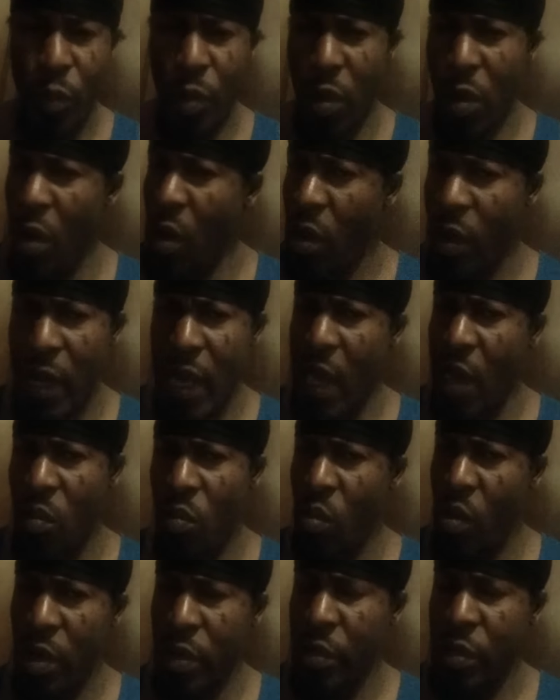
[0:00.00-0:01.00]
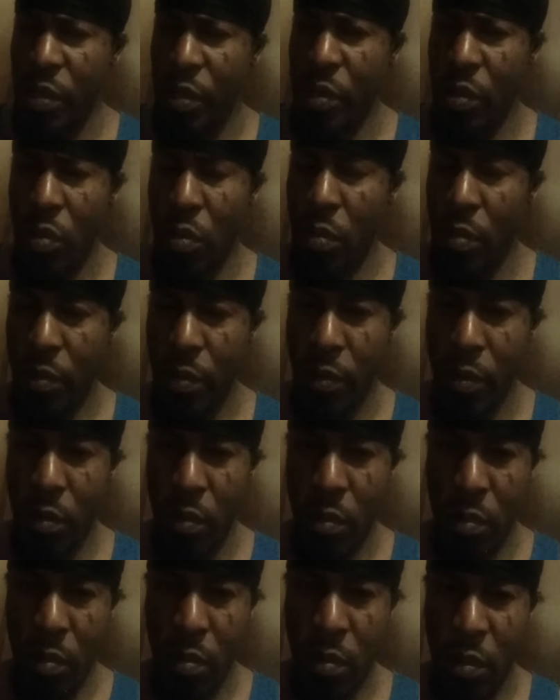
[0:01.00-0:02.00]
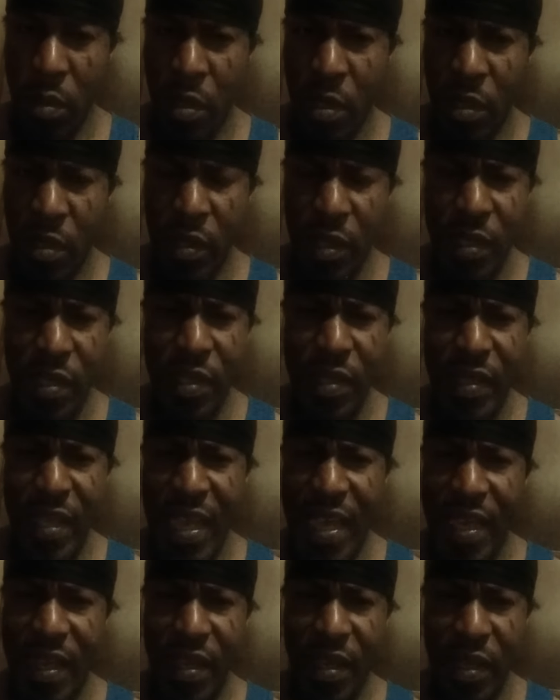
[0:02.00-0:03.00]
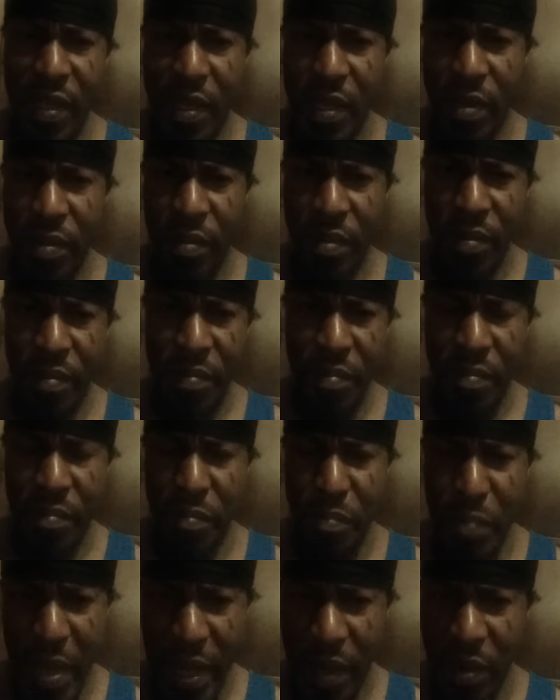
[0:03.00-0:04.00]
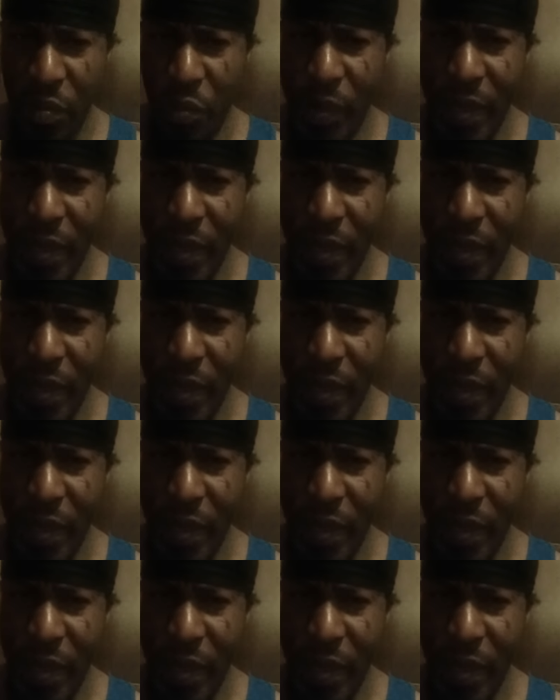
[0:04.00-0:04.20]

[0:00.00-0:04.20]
We all got work to do. It's not make